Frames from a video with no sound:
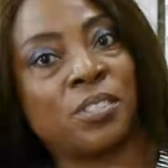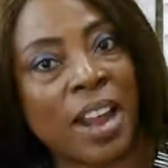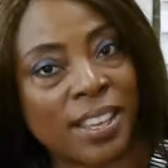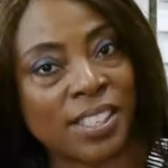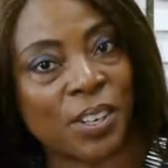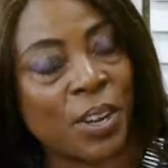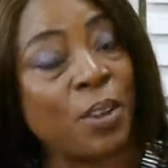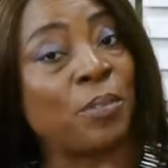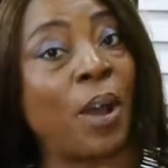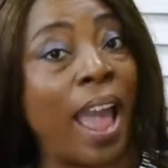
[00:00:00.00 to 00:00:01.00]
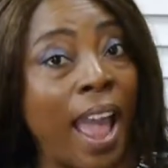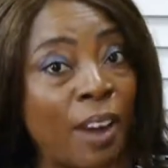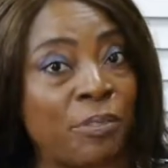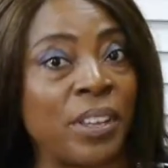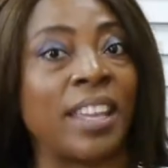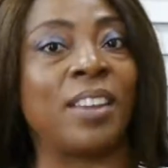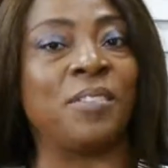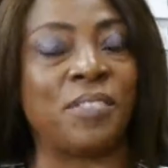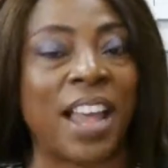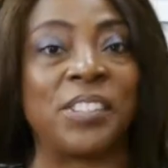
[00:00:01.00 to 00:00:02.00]
Director for
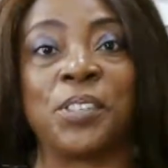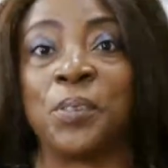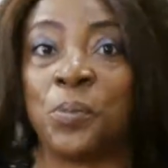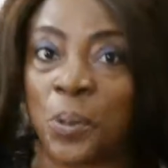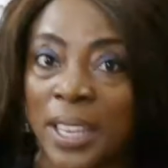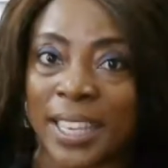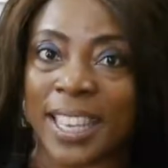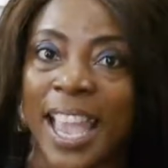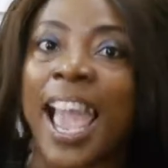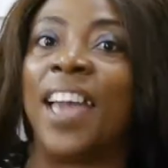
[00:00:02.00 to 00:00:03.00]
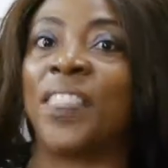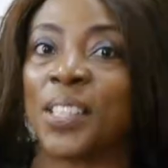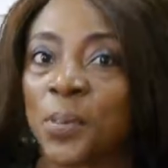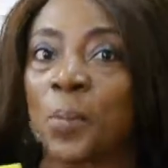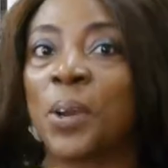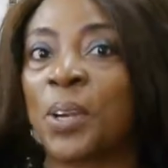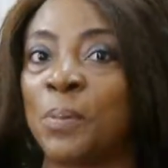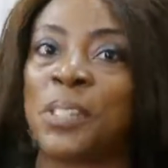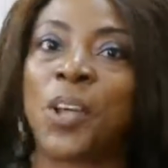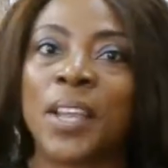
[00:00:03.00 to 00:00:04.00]
African Fashion Week, and that's what we're going to
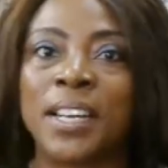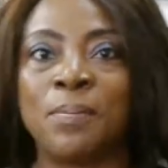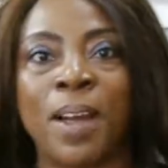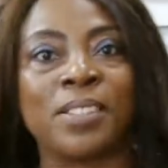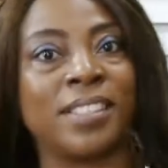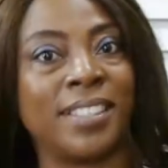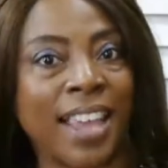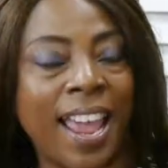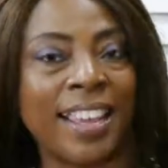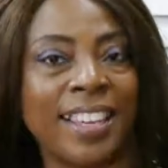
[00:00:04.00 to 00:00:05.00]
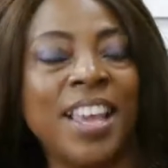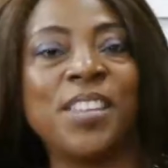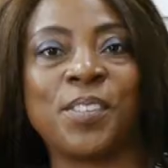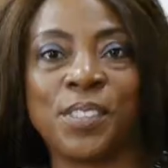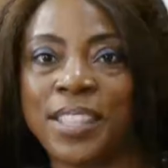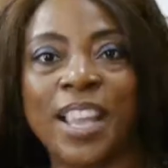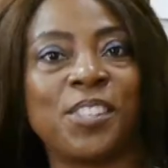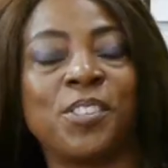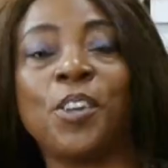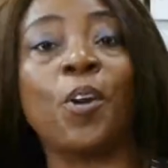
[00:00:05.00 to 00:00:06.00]
be talking about today. So stay
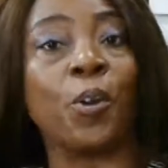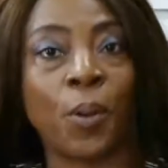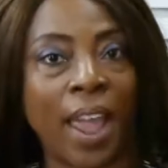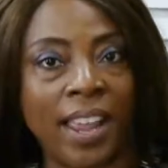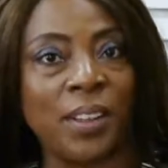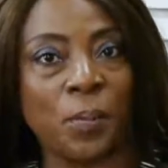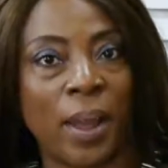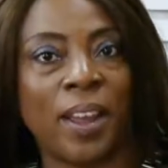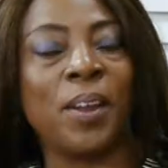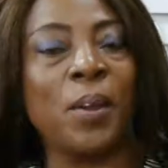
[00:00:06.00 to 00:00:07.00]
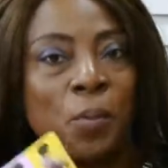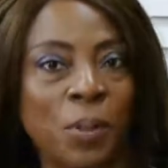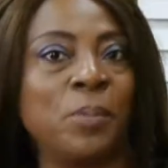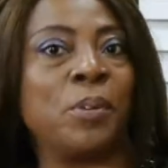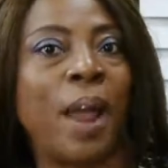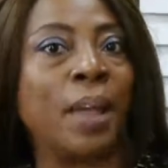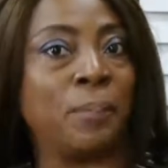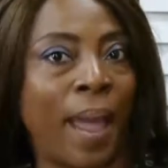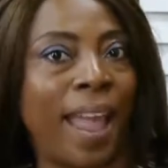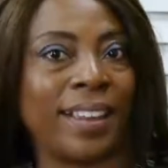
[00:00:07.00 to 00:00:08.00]
tuned, don't go anywhere. We'll be right
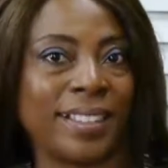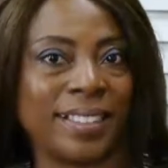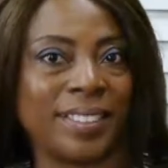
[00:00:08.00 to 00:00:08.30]
back.